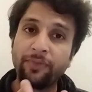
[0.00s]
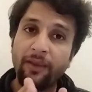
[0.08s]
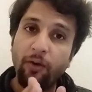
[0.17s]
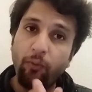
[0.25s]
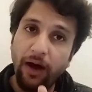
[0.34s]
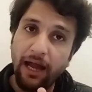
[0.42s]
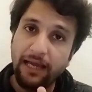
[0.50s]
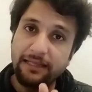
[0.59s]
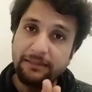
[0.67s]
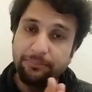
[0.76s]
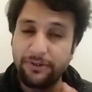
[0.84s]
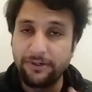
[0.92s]
why
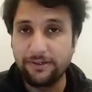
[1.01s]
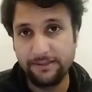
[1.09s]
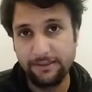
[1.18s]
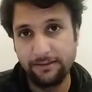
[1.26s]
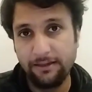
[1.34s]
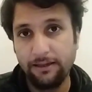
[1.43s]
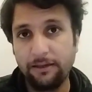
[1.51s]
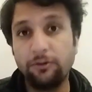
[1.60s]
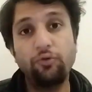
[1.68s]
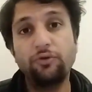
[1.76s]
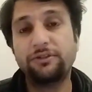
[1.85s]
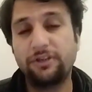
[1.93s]
the person
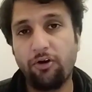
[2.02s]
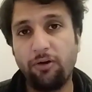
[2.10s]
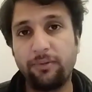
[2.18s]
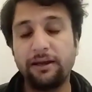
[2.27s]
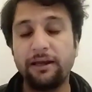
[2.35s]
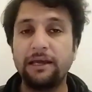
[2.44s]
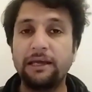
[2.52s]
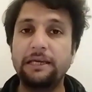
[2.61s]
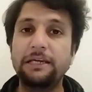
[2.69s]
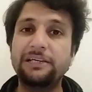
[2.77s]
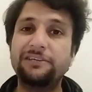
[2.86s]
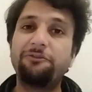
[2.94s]
who is the robber,
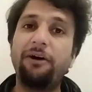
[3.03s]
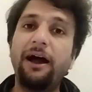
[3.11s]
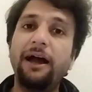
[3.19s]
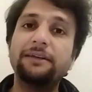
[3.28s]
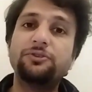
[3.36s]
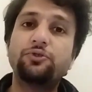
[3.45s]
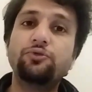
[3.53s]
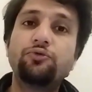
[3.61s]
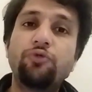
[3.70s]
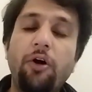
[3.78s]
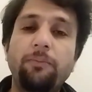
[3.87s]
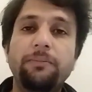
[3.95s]
he tries to
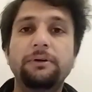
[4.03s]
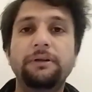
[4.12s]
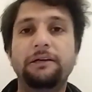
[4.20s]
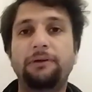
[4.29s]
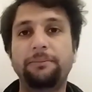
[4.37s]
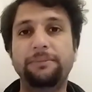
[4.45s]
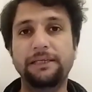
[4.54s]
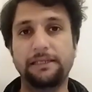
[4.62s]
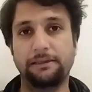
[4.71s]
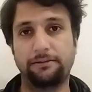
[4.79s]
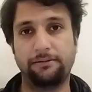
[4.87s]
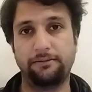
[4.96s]
rob
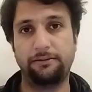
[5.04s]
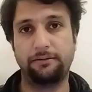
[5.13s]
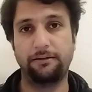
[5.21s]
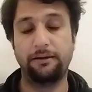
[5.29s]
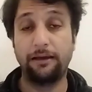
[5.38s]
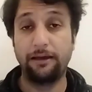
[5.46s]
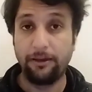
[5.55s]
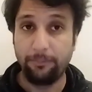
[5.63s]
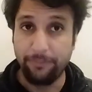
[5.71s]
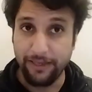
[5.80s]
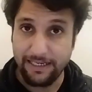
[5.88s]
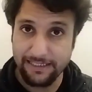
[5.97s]
Nawabdin,
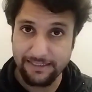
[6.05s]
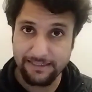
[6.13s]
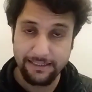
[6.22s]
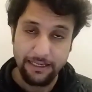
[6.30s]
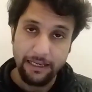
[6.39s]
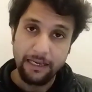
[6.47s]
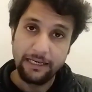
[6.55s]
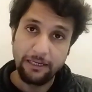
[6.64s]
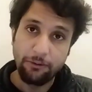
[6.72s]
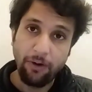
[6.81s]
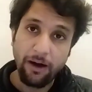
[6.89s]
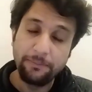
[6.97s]
because
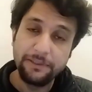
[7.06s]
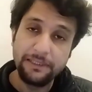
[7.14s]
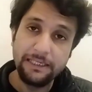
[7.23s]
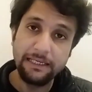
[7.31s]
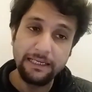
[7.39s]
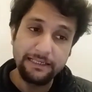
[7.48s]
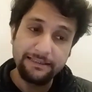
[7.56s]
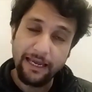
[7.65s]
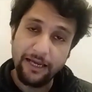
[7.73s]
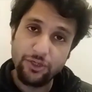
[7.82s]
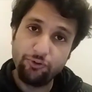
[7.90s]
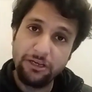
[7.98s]
Nawabdin is
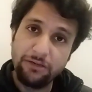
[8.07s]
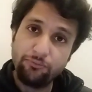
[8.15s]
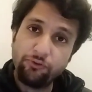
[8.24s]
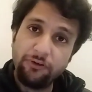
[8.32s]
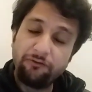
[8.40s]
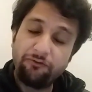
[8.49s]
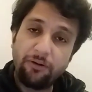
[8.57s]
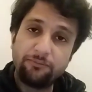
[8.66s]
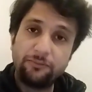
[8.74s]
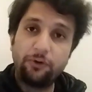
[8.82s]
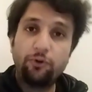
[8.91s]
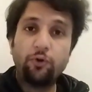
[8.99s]
actually moving from
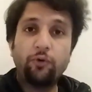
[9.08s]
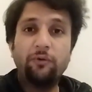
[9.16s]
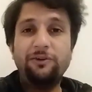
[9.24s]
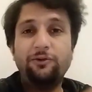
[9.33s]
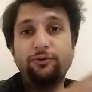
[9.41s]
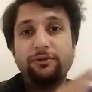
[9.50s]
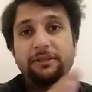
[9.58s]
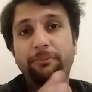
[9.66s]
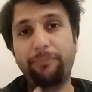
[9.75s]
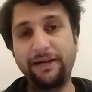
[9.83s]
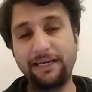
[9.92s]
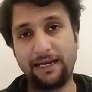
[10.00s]
the lower to the
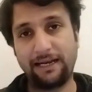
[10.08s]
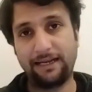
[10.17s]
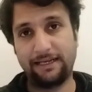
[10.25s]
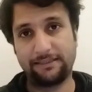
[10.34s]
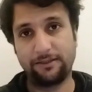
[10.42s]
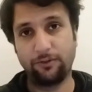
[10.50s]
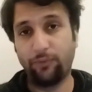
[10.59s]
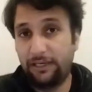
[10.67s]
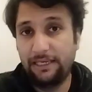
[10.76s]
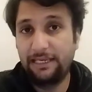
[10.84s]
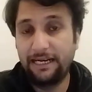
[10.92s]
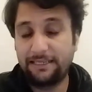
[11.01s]
middle class when
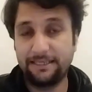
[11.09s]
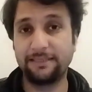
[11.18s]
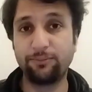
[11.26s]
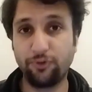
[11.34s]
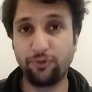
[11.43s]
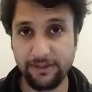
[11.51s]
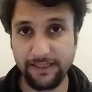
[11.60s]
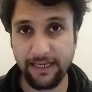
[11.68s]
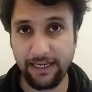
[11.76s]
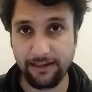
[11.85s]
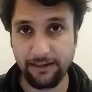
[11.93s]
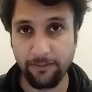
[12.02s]
he gets his
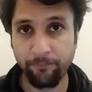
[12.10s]
motorcycle.